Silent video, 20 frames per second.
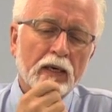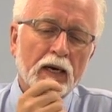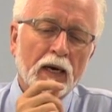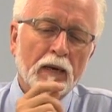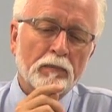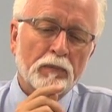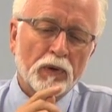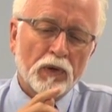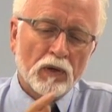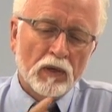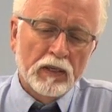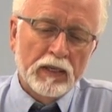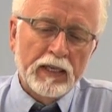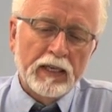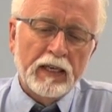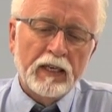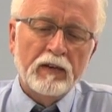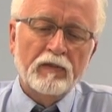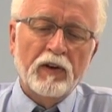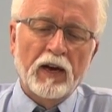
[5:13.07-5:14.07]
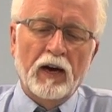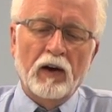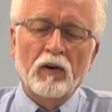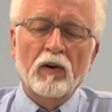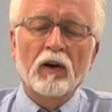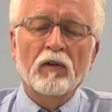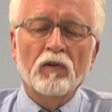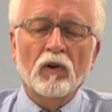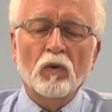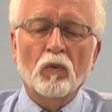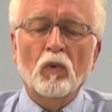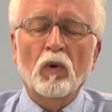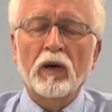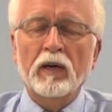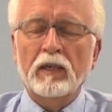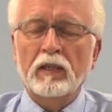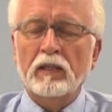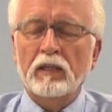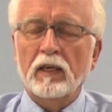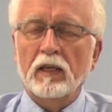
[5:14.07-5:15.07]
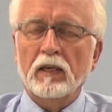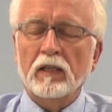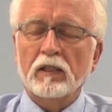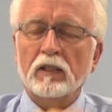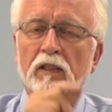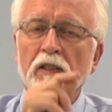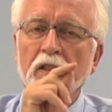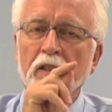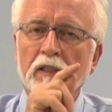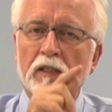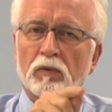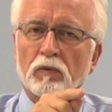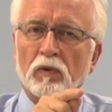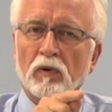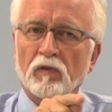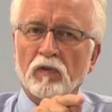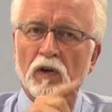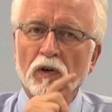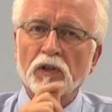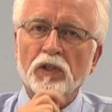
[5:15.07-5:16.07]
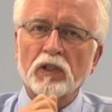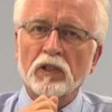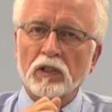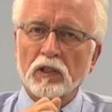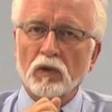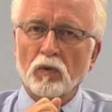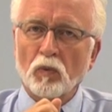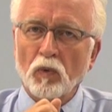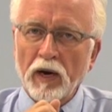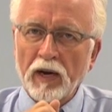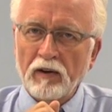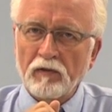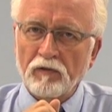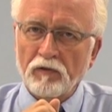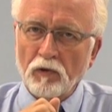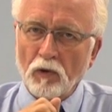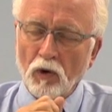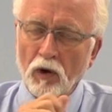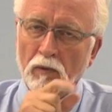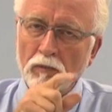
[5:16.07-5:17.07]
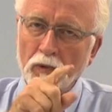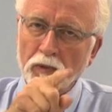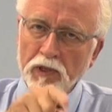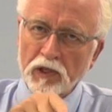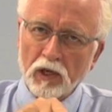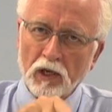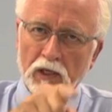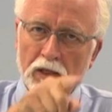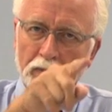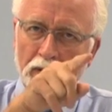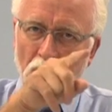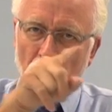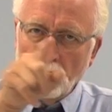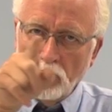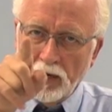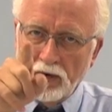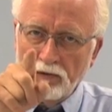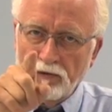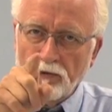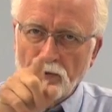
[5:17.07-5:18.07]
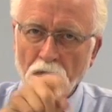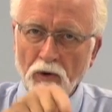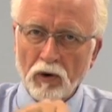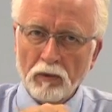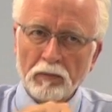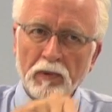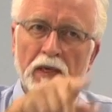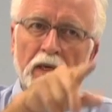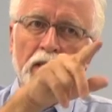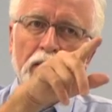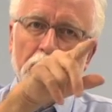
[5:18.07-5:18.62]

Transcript: I believe, however, what it does is it reverses the waveform. And we talked about waveform.